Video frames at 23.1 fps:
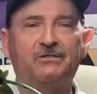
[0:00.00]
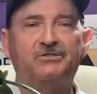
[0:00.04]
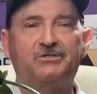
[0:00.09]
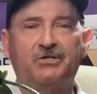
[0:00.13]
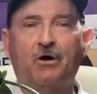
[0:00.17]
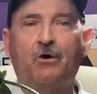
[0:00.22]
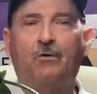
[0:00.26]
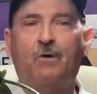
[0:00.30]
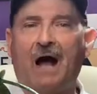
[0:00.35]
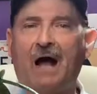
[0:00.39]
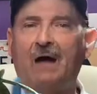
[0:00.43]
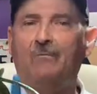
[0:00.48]

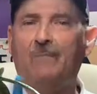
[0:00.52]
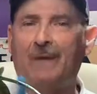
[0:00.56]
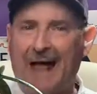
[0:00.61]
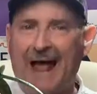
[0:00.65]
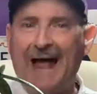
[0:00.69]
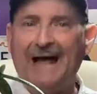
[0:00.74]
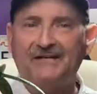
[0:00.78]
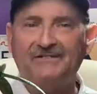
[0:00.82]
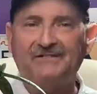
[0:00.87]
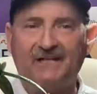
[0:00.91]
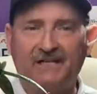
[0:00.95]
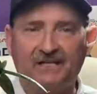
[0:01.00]
So I'm
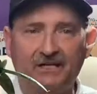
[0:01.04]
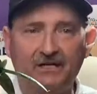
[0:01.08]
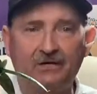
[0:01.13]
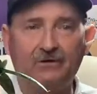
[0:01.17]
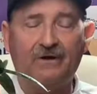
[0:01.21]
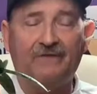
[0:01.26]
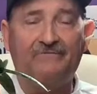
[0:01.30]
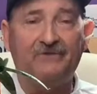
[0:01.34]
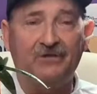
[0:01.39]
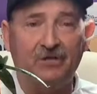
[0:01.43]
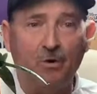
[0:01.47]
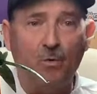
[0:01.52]
asking you,
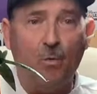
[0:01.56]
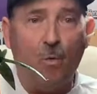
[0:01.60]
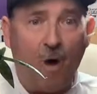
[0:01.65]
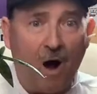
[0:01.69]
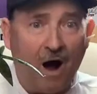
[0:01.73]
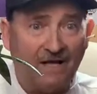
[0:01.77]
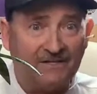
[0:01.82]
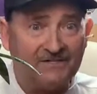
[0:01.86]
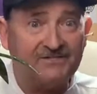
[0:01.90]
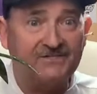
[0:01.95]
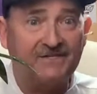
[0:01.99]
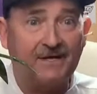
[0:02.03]
if you
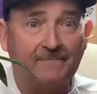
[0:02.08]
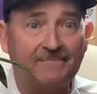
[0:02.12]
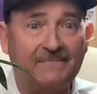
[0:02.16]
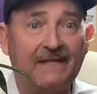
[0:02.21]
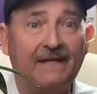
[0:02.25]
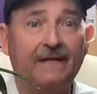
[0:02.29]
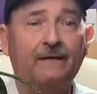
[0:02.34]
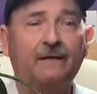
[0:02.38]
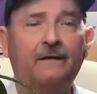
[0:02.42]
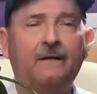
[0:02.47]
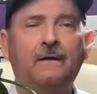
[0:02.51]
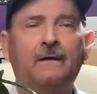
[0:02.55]
want
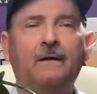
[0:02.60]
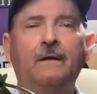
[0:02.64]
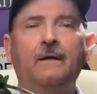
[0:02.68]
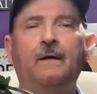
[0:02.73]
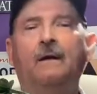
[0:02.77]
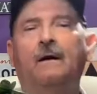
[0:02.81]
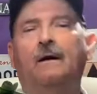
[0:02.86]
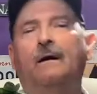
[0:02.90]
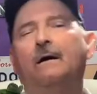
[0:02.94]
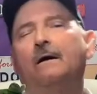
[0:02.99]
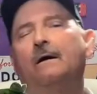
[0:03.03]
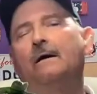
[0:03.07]
something
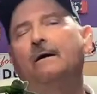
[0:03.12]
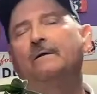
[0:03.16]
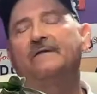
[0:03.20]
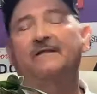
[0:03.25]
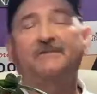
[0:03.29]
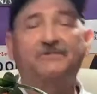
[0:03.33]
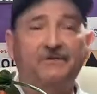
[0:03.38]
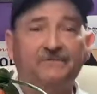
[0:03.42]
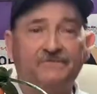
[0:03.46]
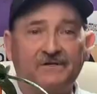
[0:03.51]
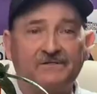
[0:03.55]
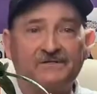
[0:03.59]

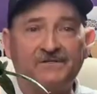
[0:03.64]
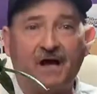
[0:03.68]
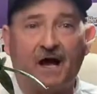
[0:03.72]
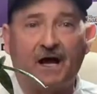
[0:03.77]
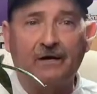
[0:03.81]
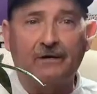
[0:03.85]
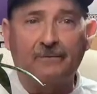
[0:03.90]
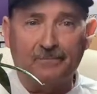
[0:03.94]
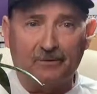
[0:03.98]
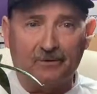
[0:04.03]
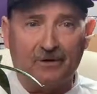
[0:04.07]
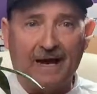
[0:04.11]
that you
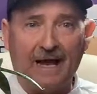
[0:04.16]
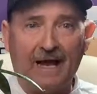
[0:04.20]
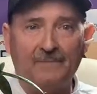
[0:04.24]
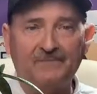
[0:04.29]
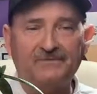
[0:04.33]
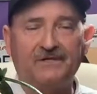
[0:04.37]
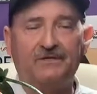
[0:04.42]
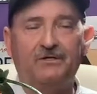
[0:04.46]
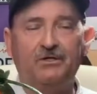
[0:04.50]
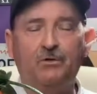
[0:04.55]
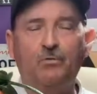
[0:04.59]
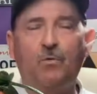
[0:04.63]
desired, perhaps,
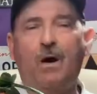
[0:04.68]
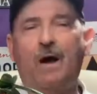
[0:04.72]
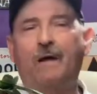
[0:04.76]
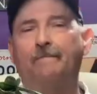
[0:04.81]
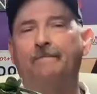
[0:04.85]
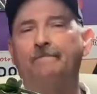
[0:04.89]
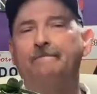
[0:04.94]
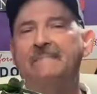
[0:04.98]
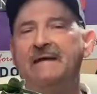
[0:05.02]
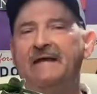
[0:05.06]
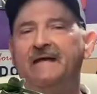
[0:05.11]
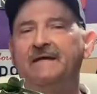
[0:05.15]
and you want
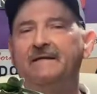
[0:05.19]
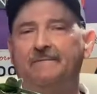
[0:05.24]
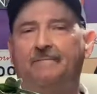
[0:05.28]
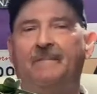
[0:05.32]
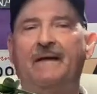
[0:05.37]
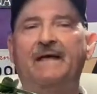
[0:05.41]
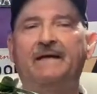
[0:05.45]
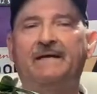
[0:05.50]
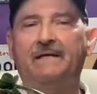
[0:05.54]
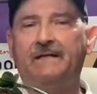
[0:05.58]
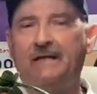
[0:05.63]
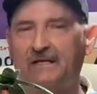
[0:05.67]
me to
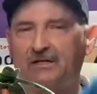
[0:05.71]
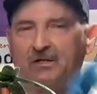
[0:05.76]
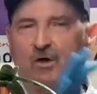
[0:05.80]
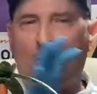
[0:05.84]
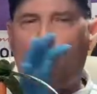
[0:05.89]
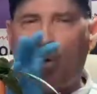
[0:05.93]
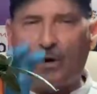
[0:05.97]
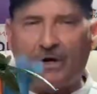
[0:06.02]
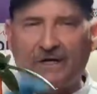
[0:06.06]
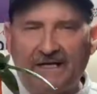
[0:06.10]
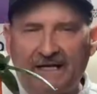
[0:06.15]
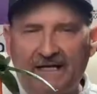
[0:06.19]
make it and
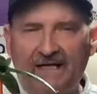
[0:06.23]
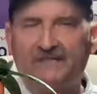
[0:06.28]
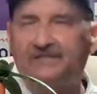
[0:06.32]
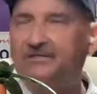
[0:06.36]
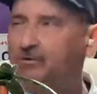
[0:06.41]
coordinate it